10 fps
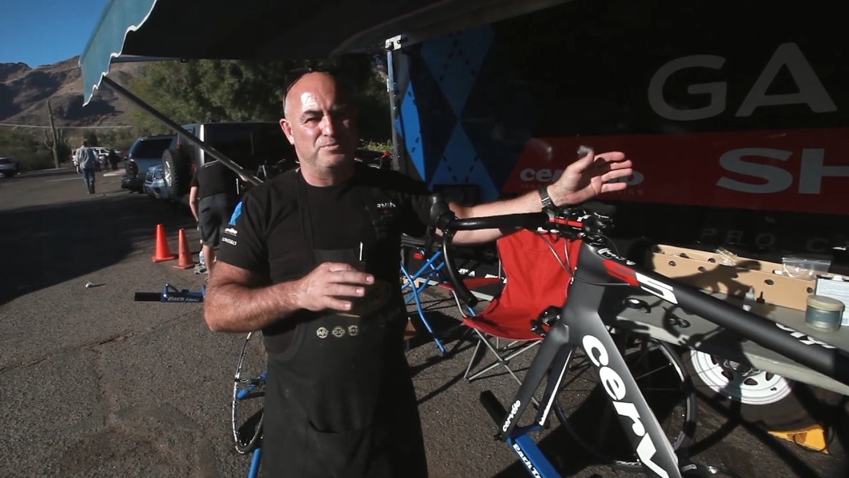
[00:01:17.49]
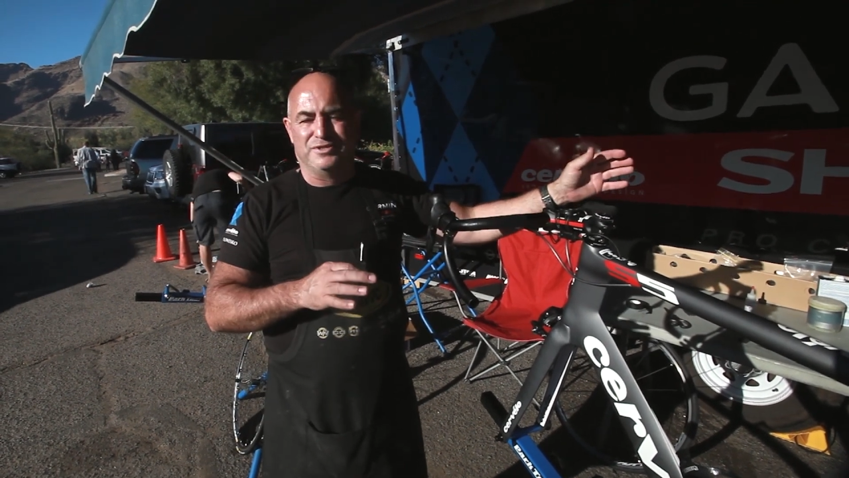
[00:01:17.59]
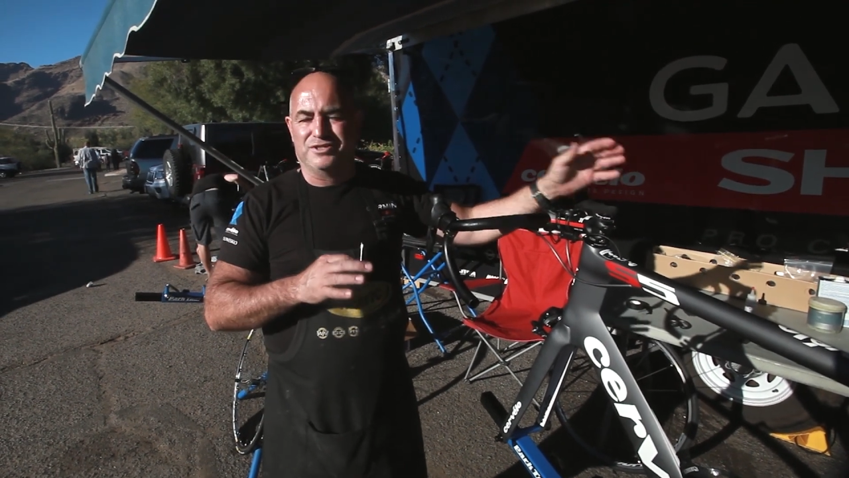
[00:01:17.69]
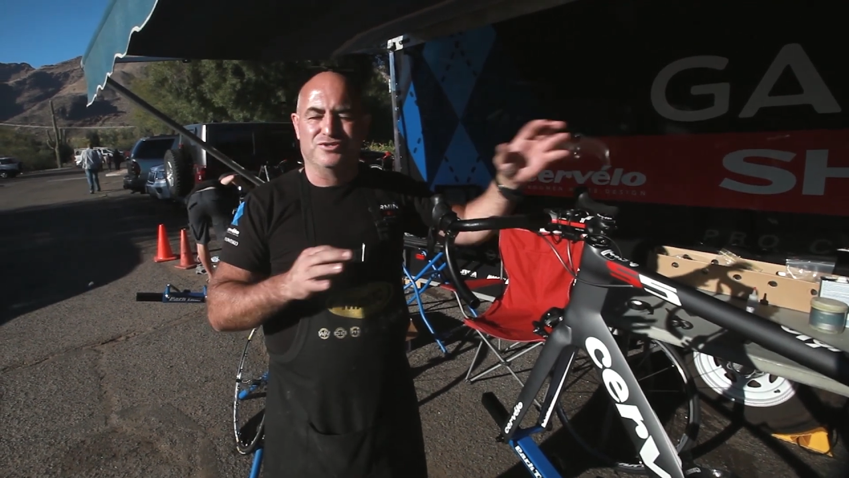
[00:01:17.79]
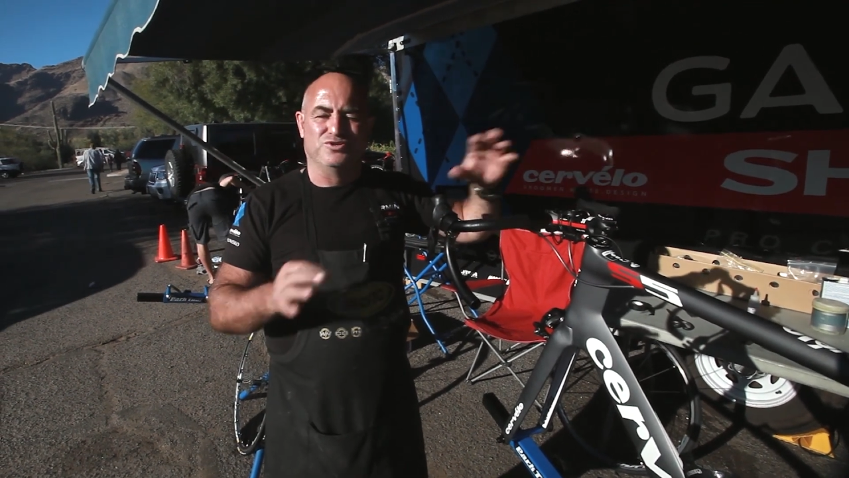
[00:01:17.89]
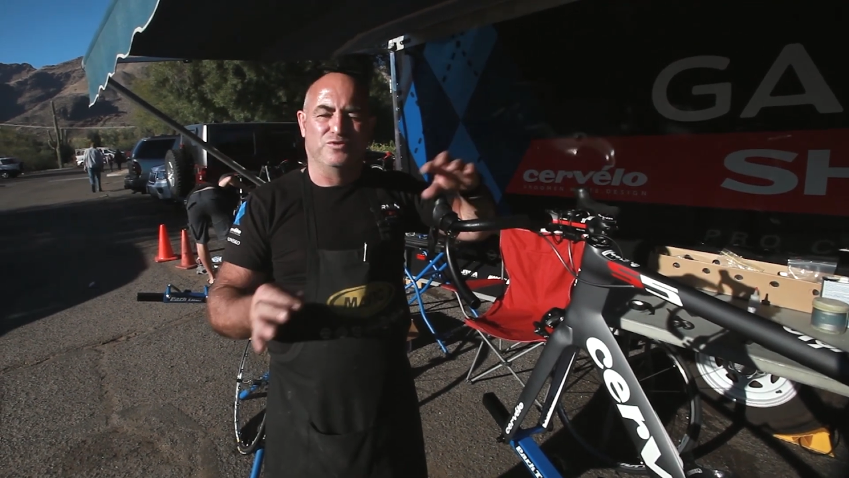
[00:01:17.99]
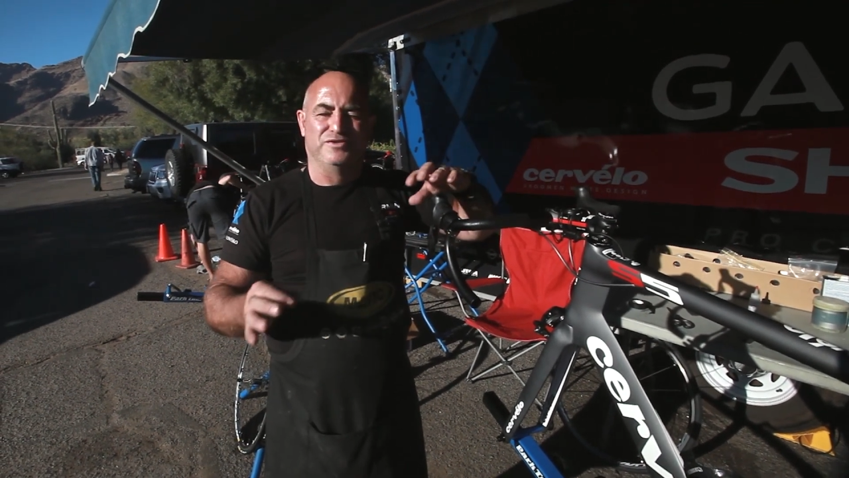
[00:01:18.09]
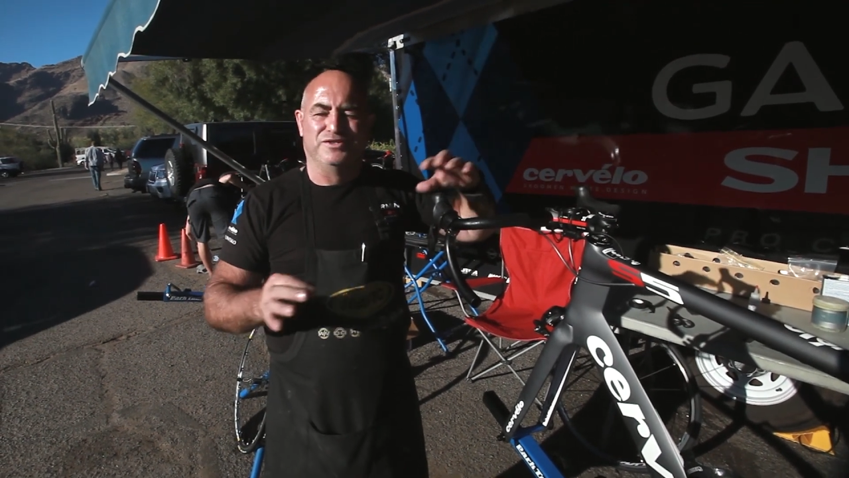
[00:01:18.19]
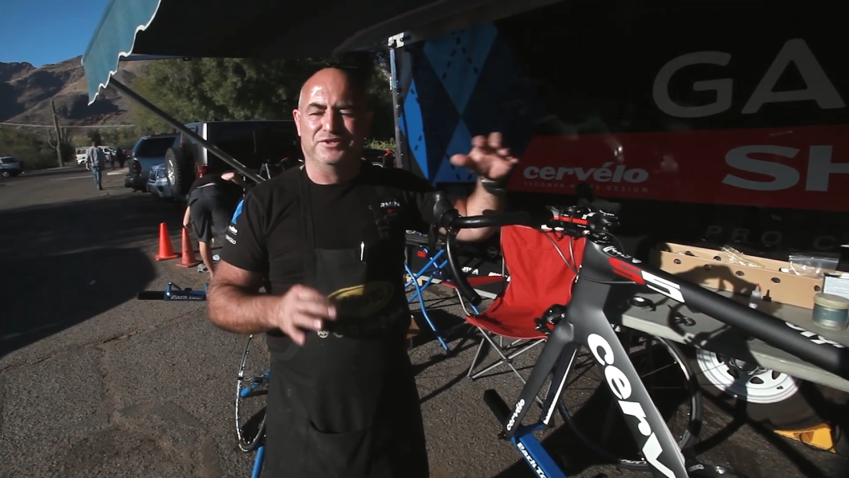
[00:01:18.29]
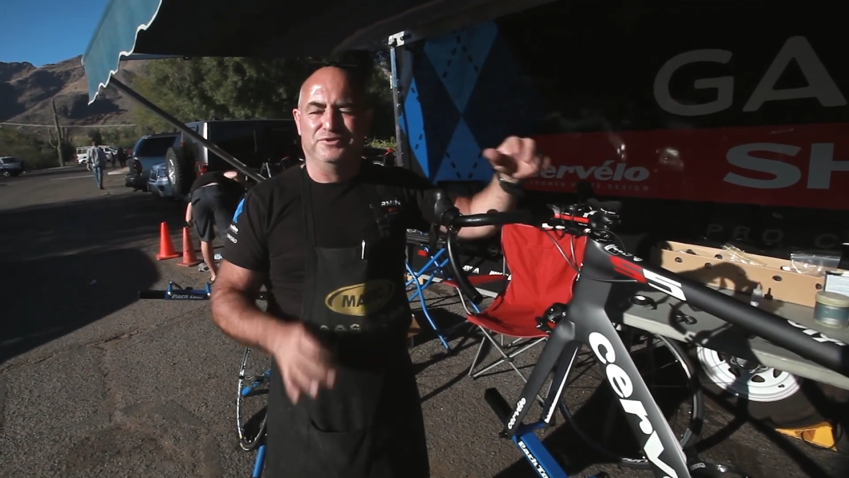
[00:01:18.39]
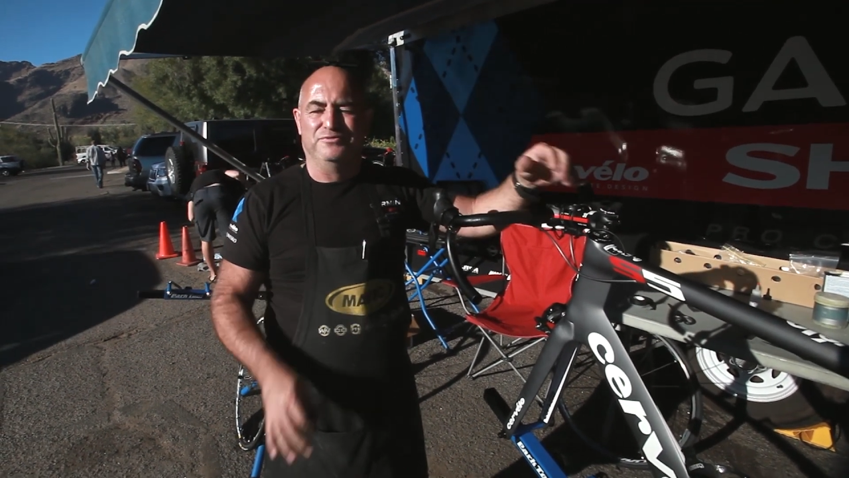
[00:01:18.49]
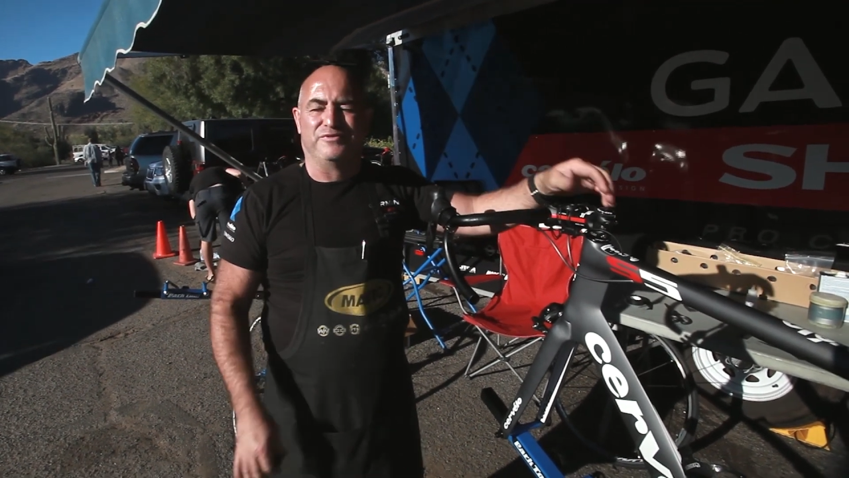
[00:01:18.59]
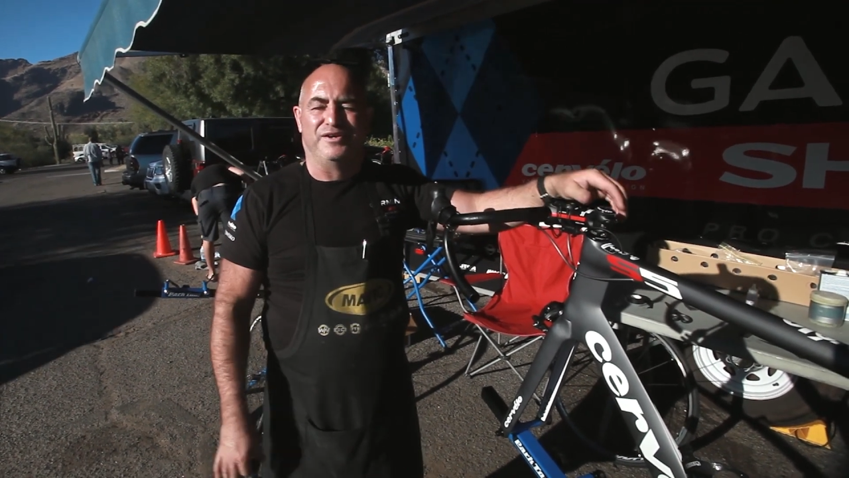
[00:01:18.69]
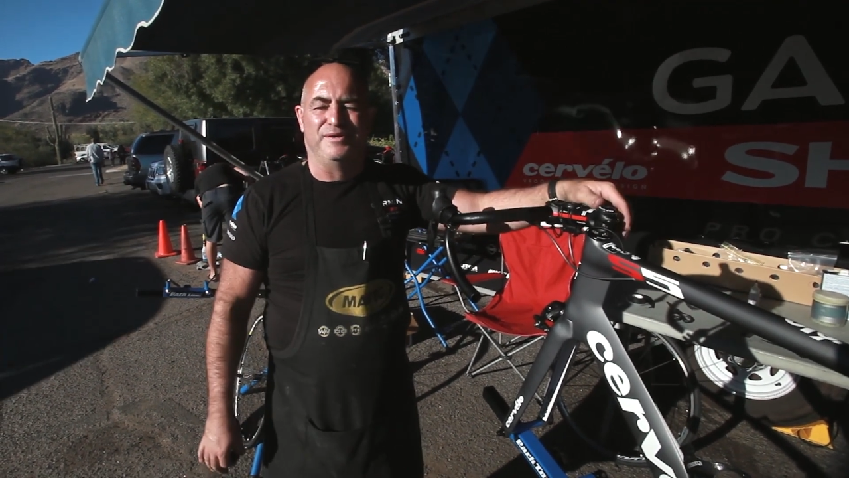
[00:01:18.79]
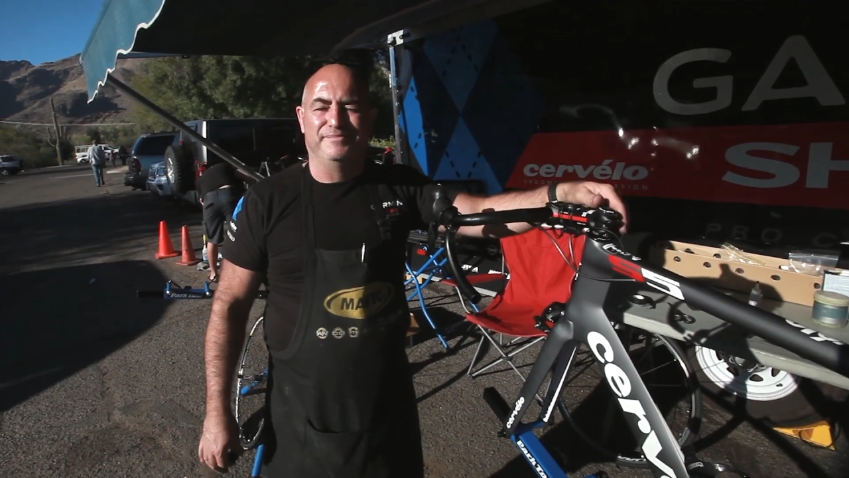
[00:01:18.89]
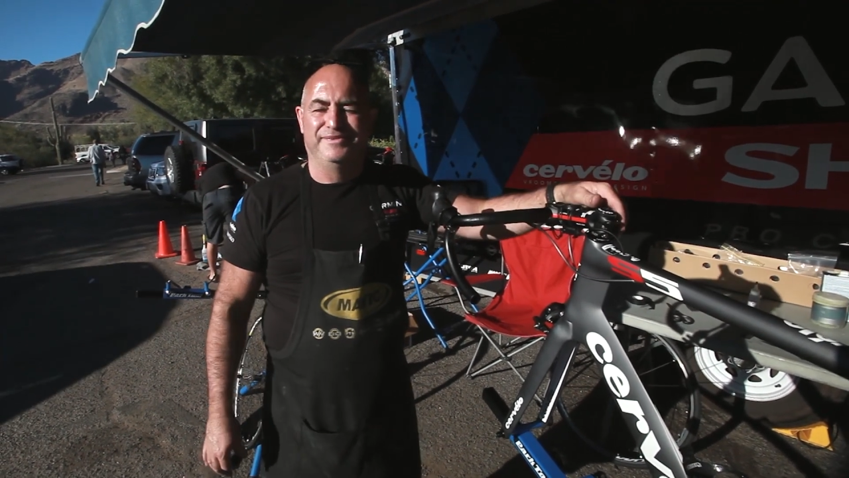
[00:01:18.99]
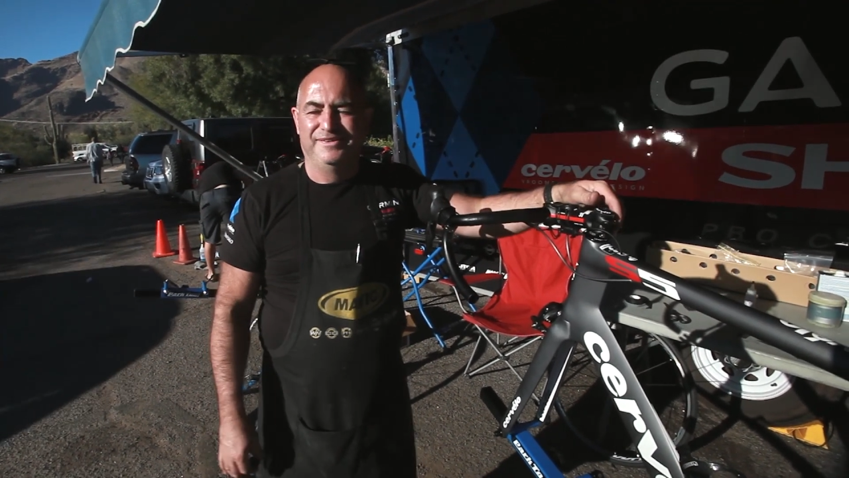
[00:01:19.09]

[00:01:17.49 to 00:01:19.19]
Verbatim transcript: positions over to the new frame